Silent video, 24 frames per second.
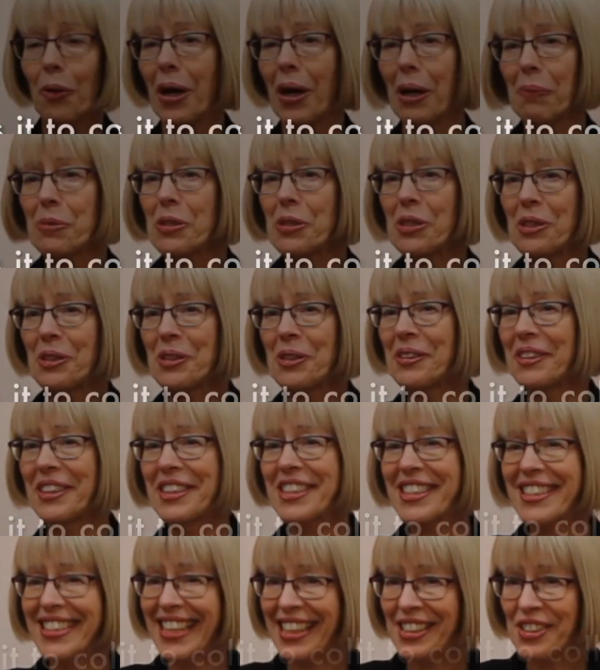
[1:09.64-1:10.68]
Absolutely
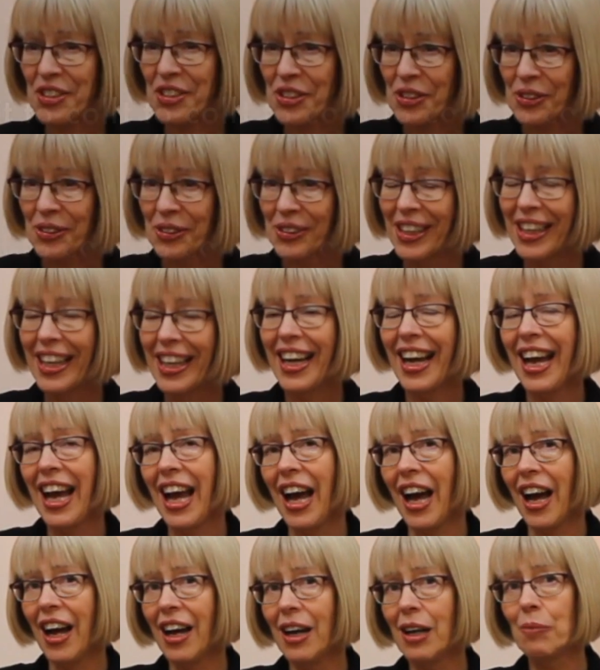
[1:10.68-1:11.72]
essential,
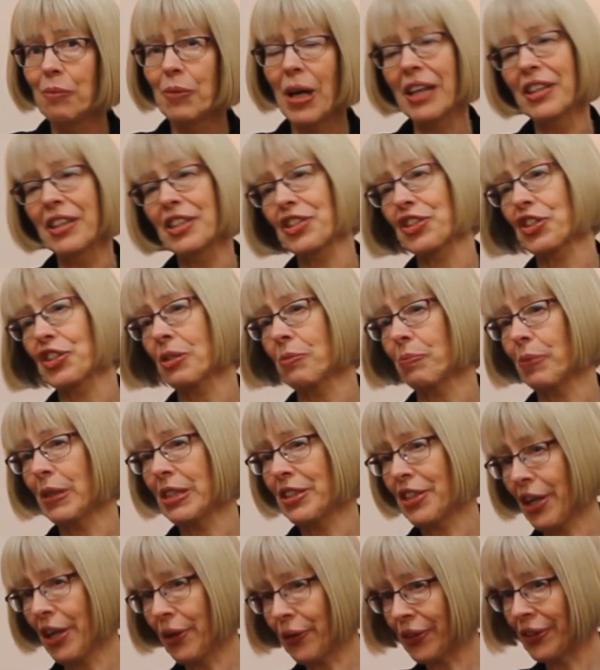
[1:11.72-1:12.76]
and it shouldn't be
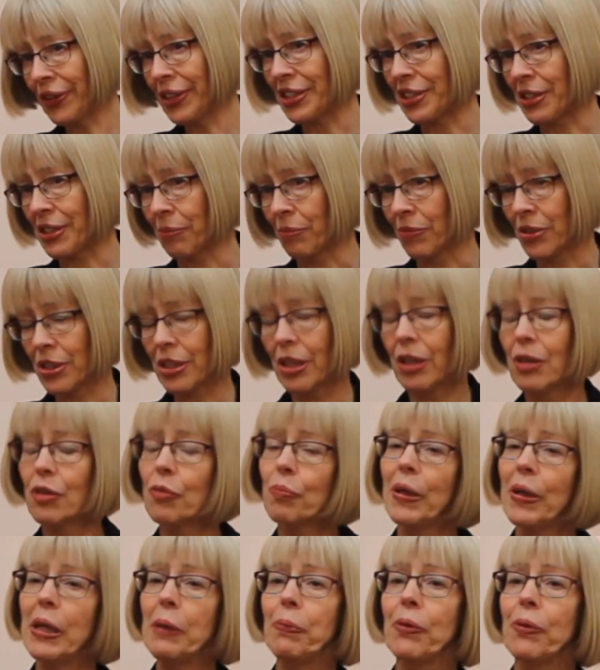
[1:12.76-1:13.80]
tokenism. So
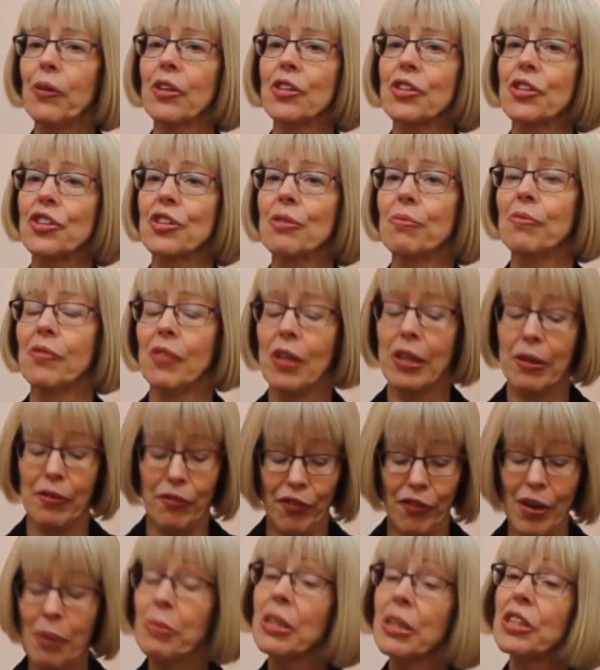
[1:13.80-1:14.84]
people that should,
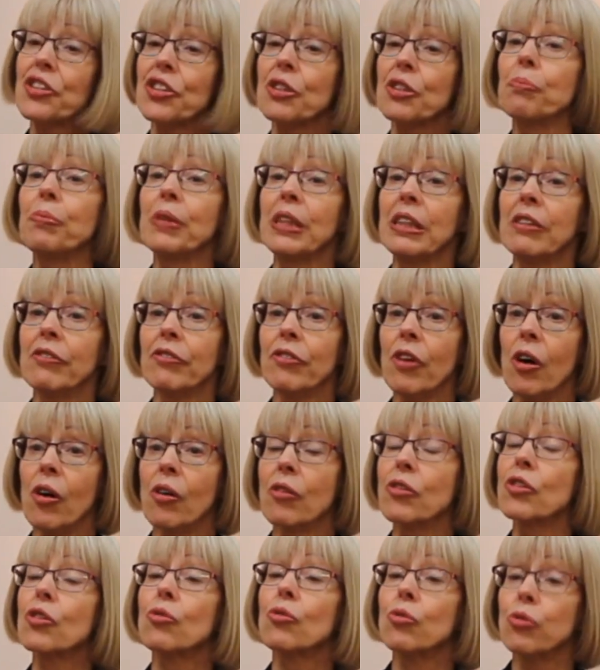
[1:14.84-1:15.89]
families should be
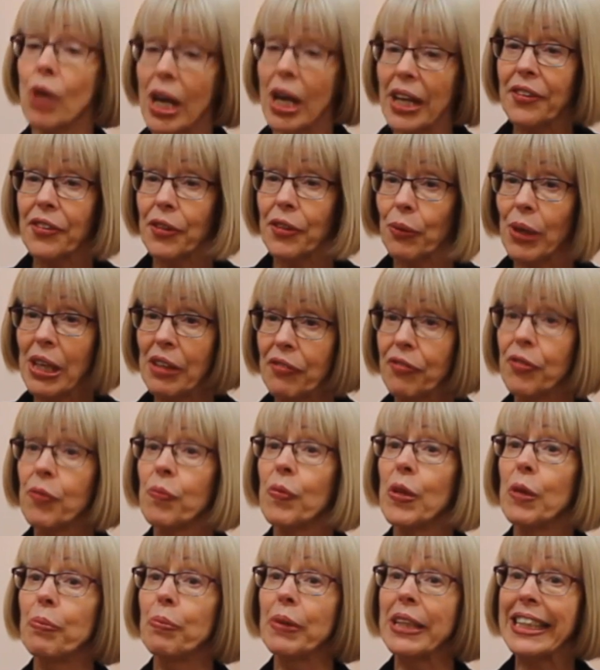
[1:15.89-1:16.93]
involved right the way
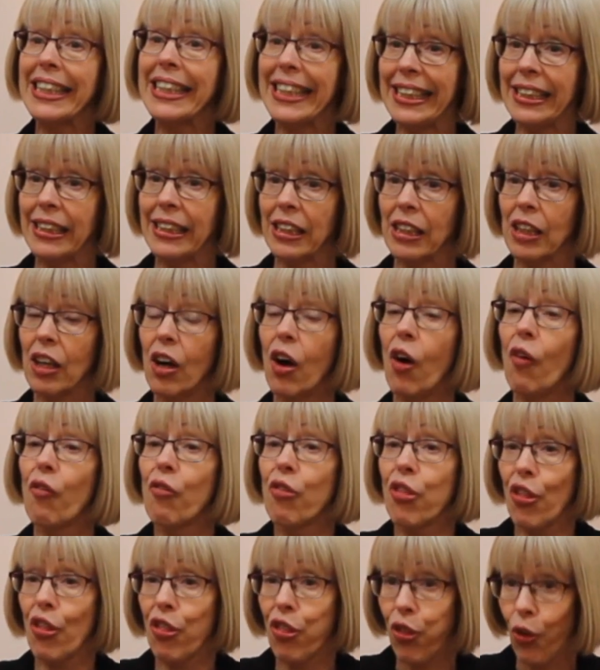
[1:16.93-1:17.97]
from the beginning of
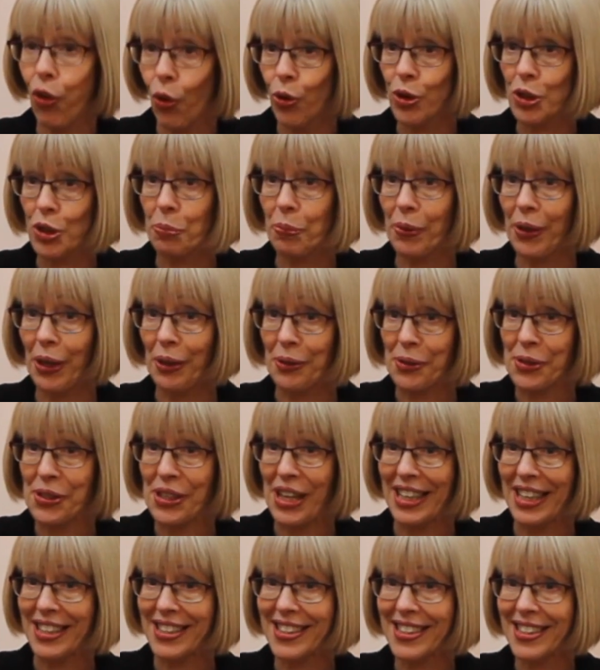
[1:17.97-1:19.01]
the thought
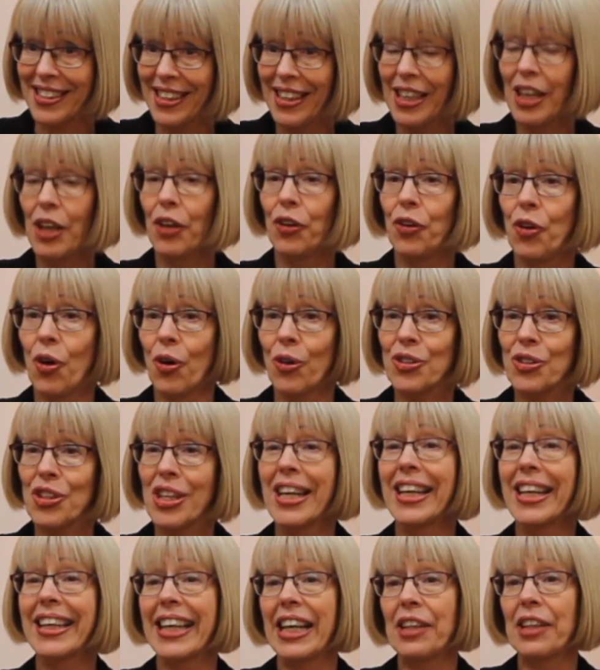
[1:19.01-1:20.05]
process, not
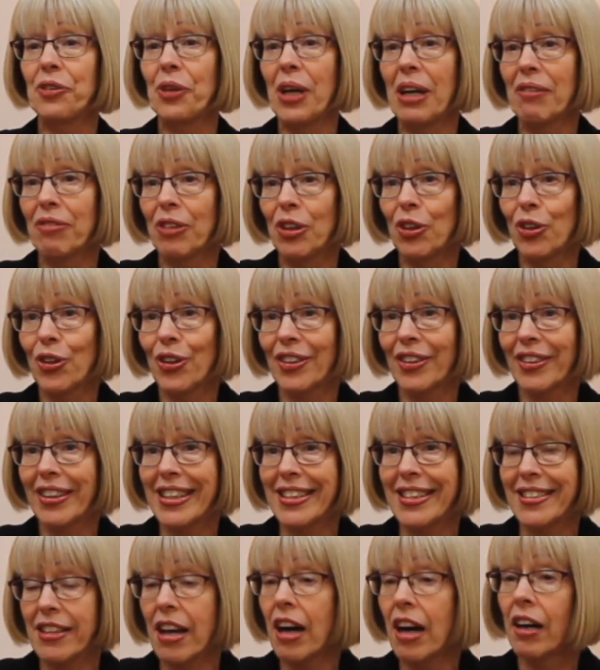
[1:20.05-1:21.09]
can you have a look at
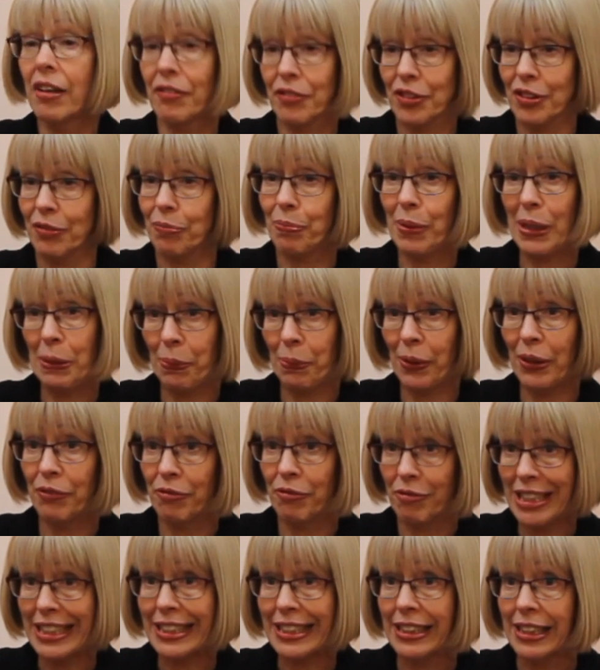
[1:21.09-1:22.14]
this after people
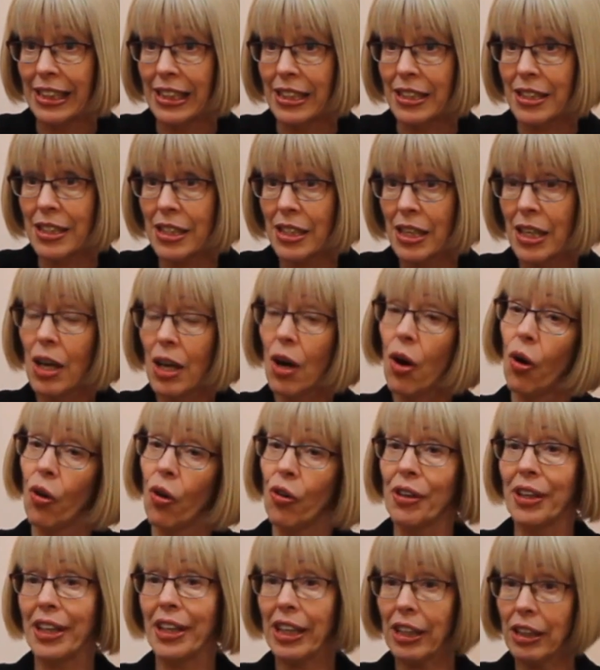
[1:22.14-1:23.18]
have written it
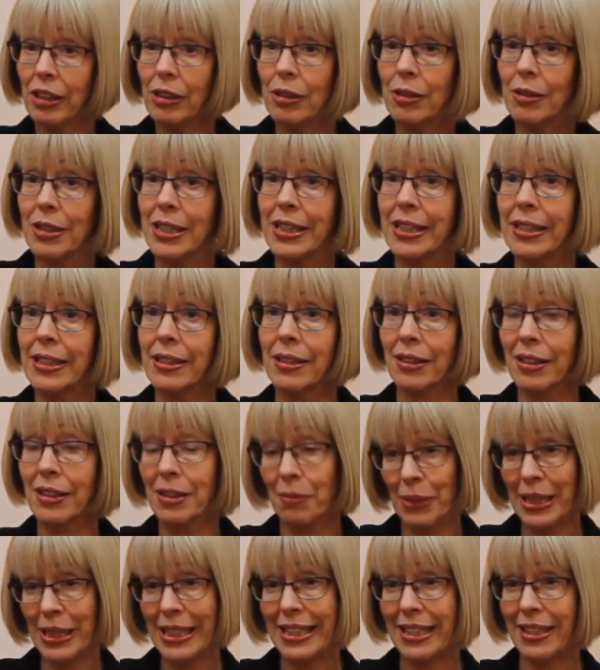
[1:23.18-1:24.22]
or included in
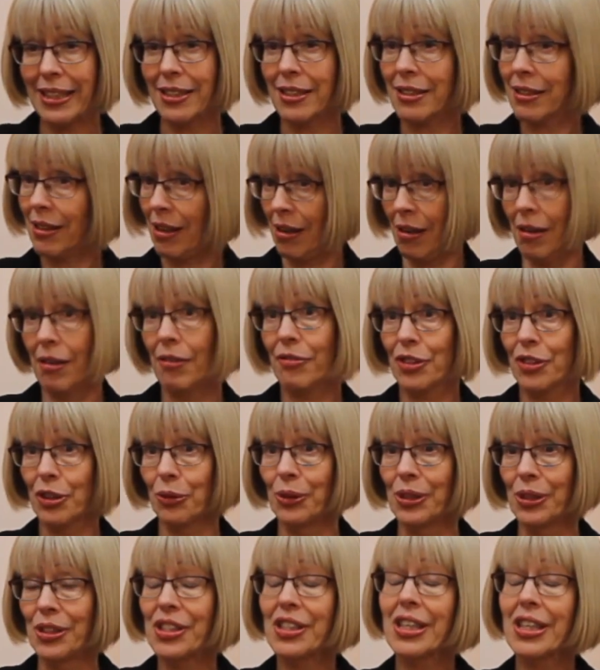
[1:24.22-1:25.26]
committees
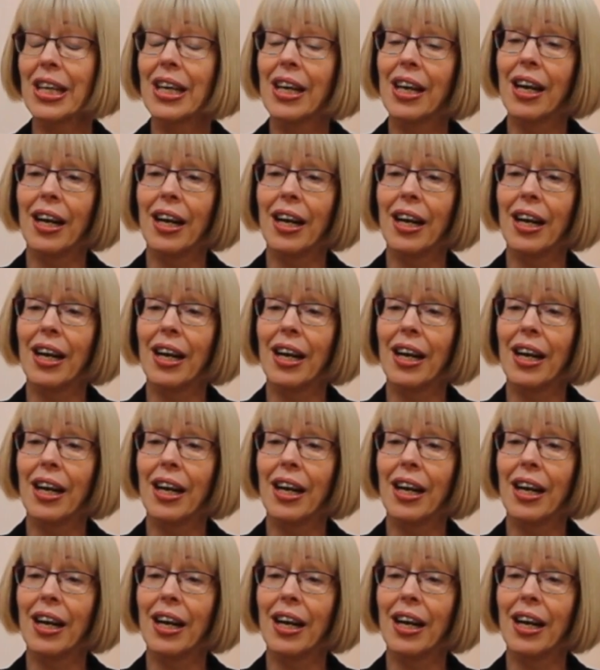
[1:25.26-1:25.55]
afterwards.